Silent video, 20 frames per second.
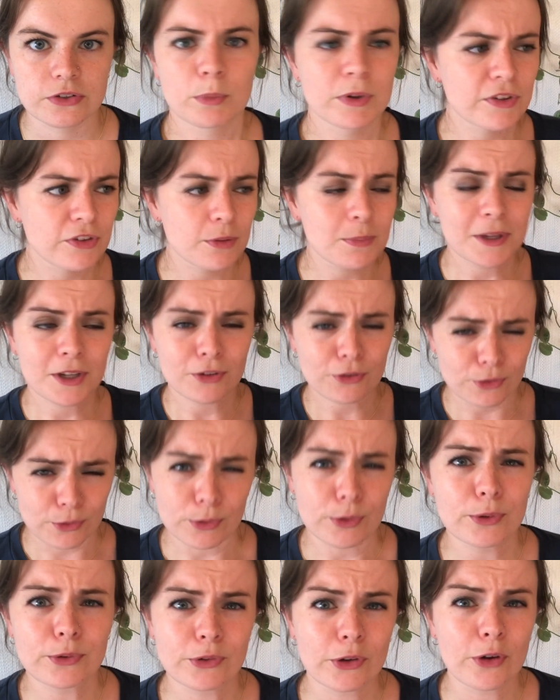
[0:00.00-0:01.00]
When something
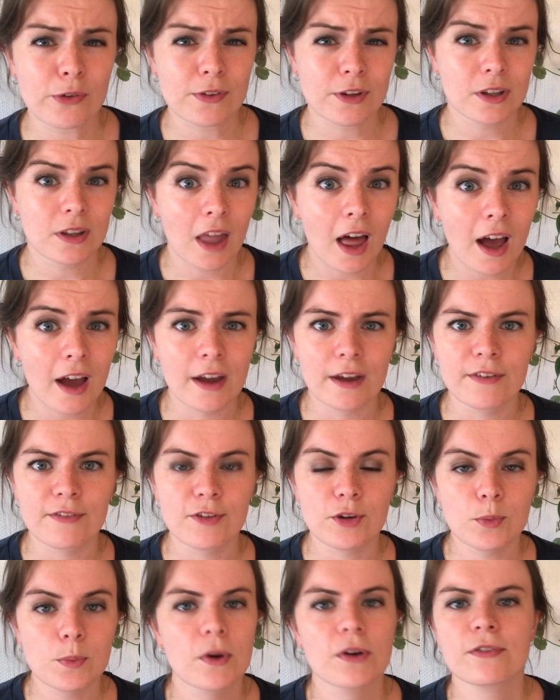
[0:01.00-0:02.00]
screws over your
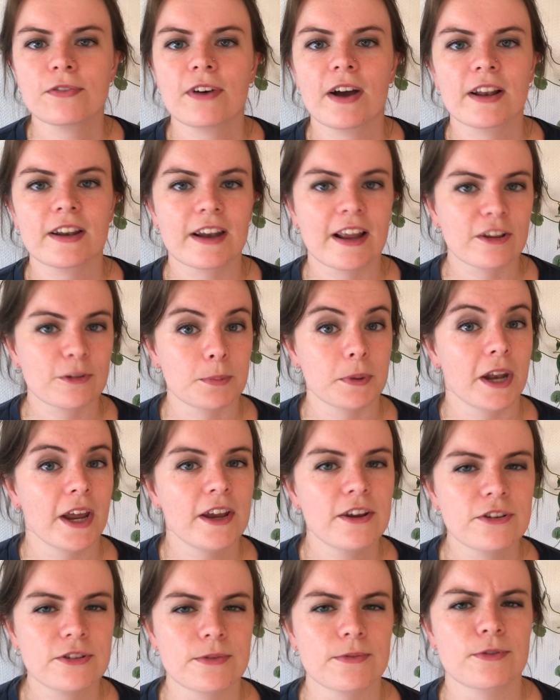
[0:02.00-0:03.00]
life, you want to find an
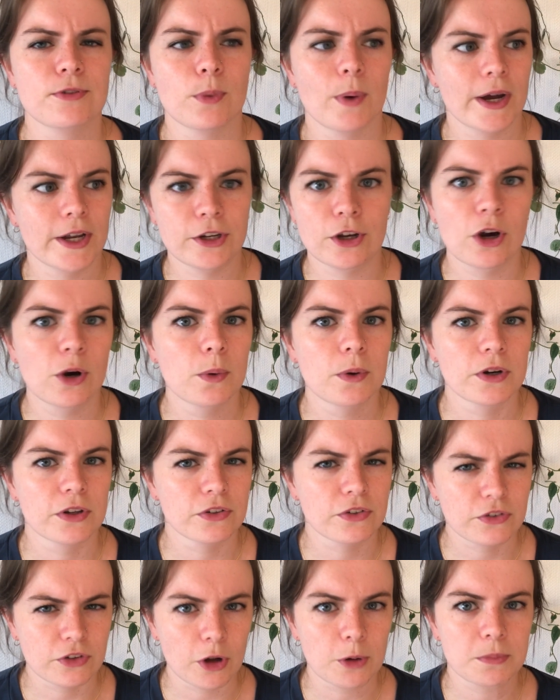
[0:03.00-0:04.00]
explanation for why no one
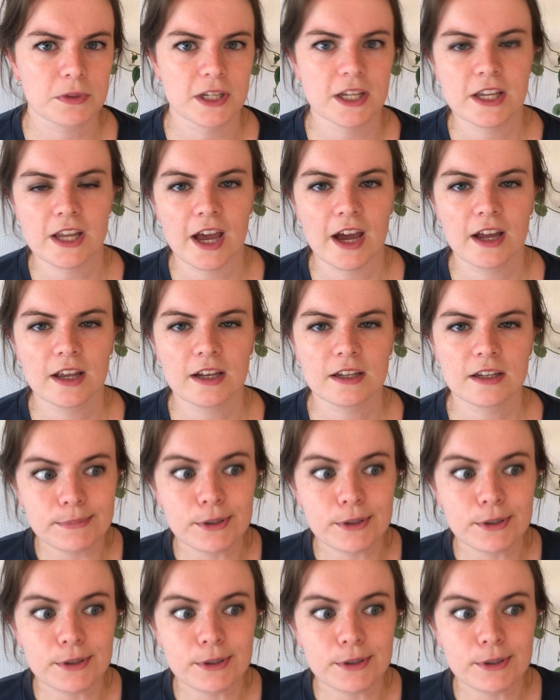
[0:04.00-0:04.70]
has stopped it yet.